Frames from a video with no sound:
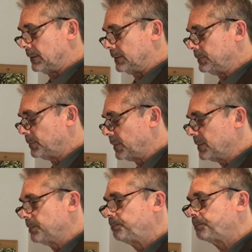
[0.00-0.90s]

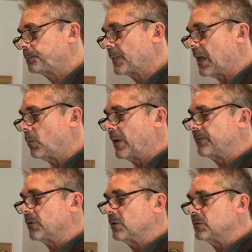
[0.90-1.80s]
I'll wait
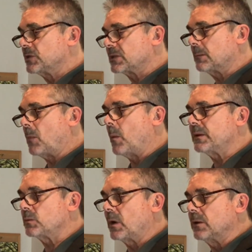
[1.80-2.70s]
for you just a
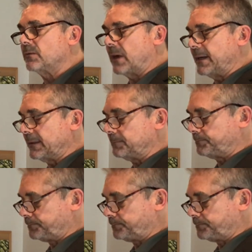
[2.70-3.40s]
moment while you find it.